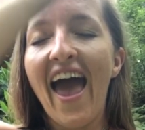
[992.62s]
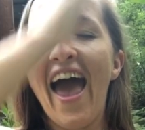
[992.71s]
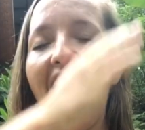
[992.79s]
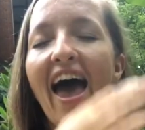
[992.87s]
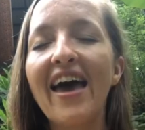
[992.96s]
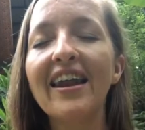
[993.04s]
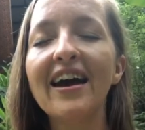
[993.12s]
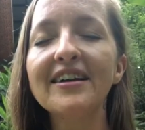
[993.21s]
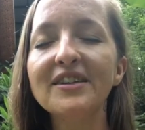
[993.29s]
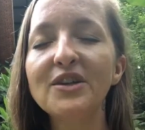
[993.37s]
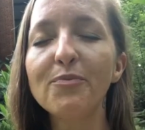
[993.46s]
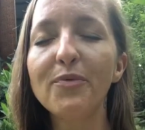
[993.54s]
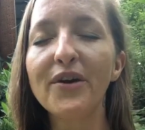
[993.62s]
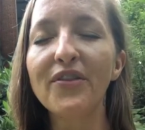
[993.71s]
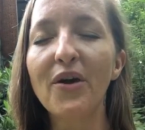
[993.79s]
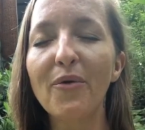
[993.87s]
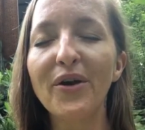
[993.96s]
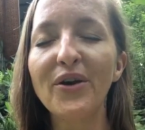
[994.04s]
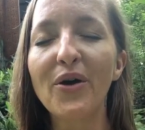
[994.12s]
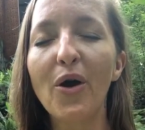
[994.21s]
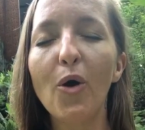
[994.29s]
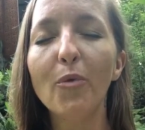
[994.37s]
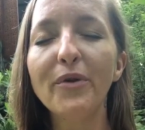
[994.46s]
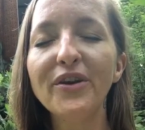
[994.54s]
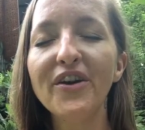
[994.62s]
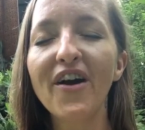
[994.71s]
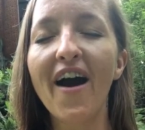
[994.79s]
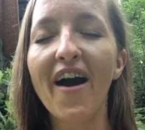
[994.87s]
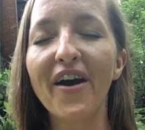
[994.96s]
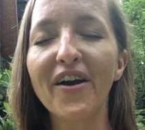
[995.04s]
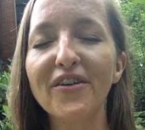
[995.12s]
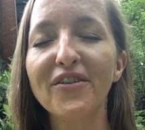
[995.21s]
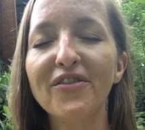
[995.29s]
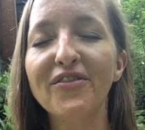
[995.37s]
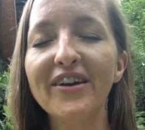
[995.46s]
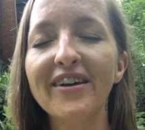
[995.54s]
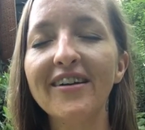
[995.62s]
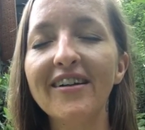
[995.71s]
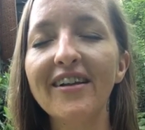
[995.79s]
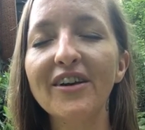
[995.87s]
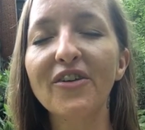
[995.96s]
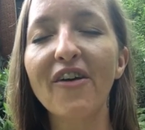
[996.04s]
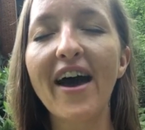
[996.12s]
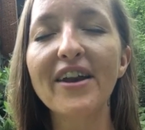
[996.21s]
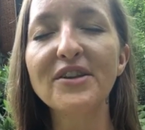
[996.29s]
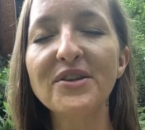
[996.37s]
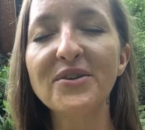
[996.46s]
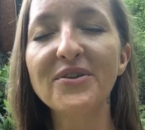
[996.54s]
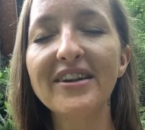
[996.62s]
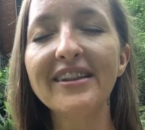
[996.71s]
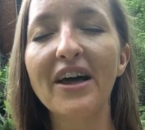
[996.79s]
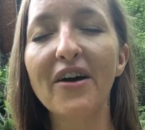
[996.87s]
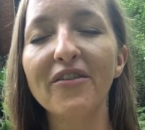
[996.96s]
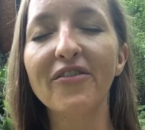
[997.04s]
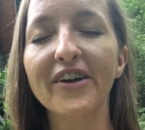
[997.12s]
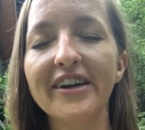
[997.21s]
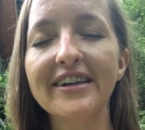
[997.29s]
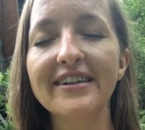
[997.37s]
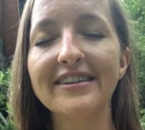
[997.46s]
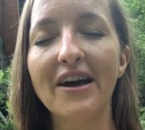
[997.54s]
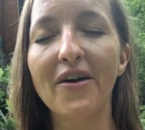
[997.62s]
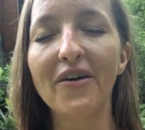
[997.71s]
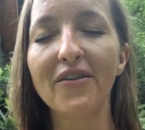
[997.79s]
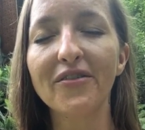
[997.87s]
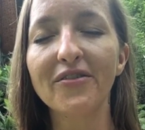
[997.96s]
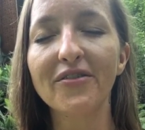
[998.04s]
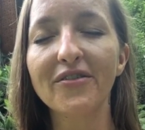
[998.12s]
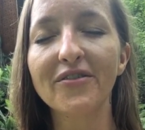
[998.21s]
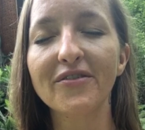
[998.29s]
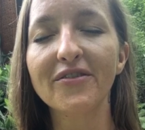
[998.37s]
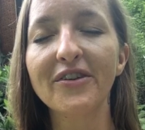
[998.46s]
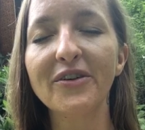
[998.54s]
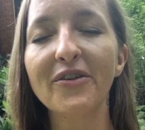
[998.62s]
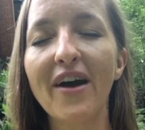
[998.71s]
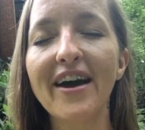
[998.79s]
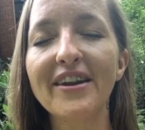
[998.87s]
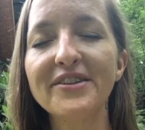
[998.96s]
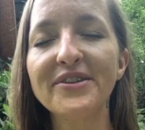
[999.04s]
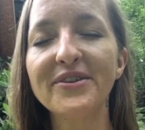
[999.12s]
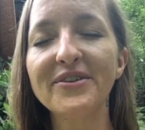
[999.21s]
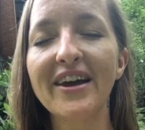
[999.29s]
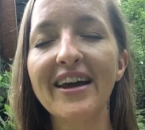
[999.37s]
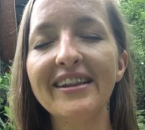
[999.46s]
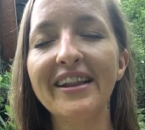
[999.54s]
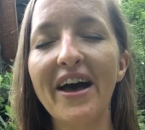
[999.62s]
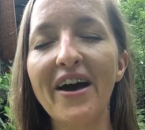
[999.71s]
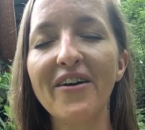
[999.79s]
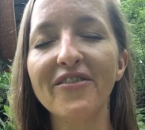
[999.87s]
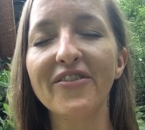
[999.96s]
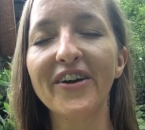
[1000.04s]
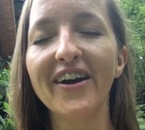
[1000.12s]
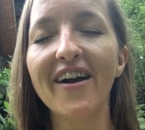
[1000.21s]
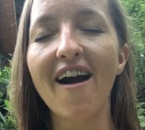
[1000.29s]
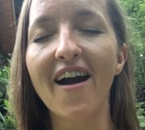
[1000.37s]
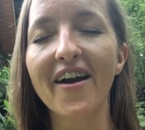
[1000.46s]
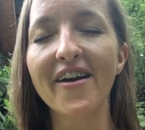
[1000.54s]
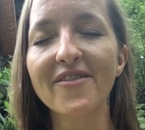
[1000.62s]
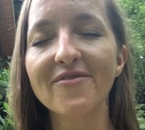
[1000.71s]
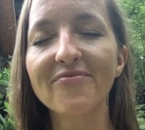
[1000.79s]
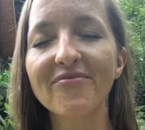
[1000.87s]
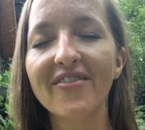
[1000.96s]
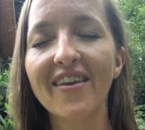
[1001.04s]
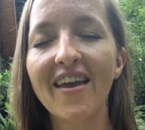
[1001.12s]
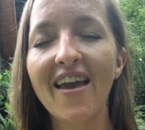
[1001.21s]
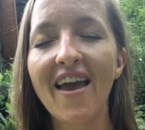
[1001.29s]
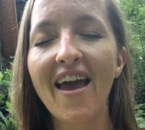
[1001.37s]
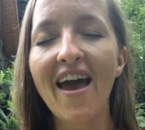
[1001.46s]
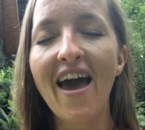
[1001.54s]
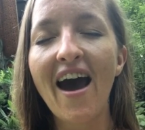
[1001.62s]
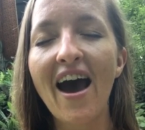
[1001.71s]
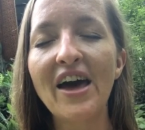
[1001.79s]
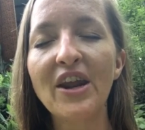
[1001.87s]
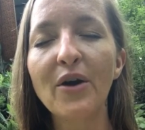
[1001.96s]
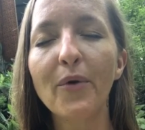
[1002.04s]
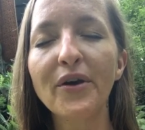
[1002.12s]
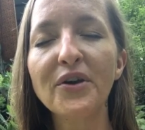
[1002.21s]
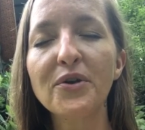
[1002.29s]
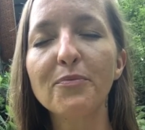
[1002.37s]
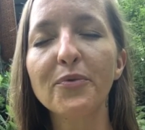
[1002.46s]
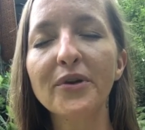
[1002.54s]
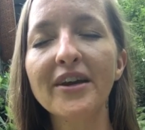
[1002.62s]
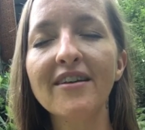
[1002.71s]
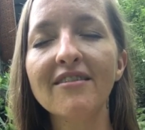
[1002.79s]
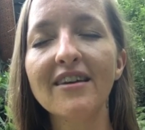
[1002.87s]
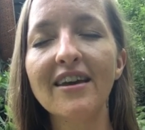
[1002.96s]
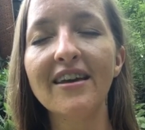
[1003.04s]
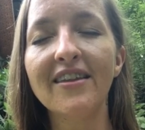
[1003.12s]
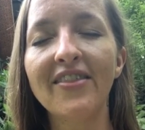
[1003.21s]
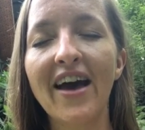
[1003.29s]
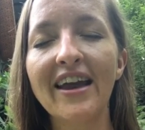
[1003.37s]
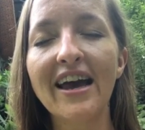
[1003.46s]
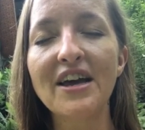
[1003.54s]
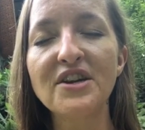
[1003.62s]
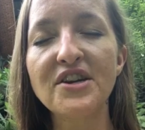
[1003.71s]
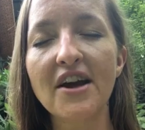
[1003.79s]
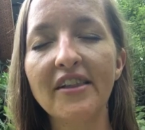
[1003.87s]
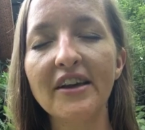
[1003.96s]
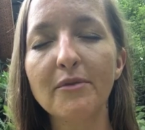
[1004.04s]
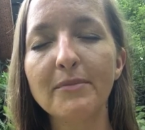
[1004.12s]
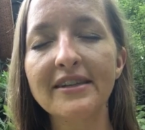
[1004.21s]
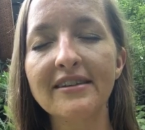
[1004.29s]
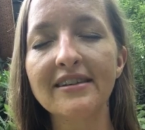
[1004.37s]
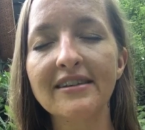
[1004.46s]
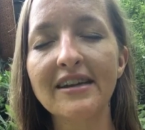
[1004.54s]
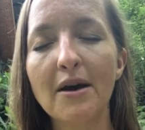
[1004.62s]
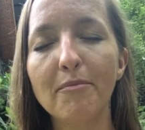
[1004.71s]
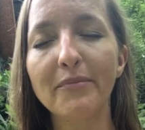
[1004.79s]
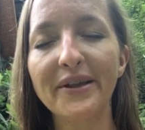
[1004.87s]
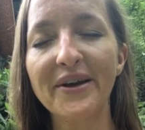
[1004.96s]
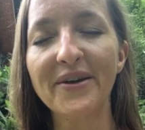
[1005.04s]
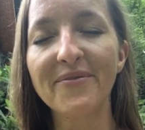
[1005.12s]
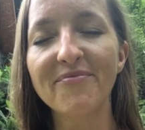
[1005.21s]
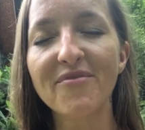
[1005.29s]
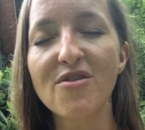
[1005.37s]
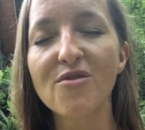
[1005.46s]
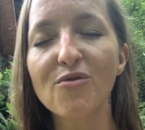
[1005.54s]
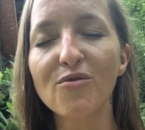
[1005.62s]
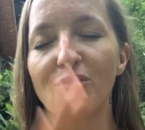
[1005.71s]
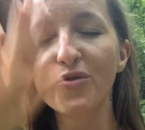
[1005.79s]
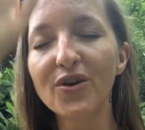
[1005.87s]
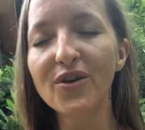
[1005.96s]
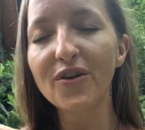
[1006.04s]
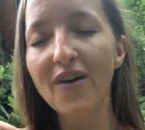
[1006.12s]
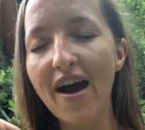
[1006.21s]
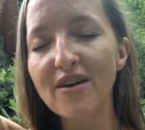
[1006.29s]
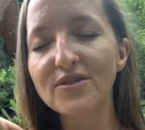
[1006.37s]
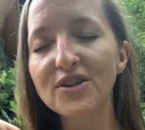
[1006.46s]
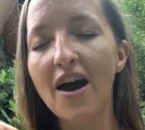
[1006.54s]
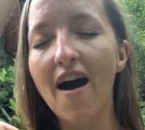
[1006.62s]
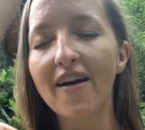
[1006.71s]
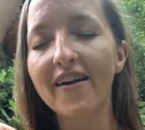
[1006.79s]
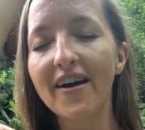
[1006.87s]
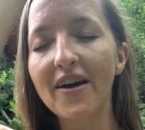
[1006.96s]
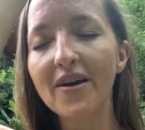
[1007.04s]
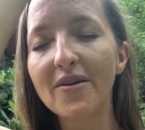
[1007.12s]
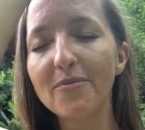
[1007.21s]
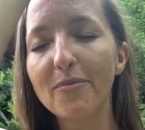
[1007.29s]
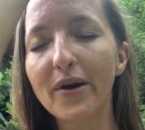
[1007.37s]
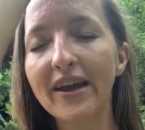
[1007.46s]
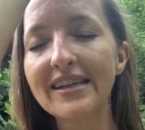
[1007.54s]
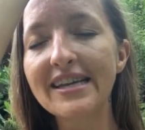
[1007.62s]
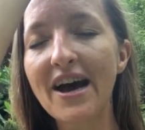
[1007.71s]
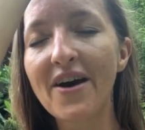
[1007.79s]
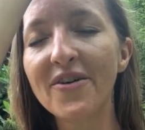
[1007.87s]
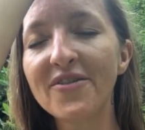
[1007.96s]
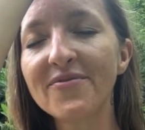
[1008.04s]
And as you breathe, I want you to open your heart. Feel gratitude and love for yourself. Feel gratitude and love for your heart. And I want you to breathe in that angelic business template through your crown chakra. Bring it down.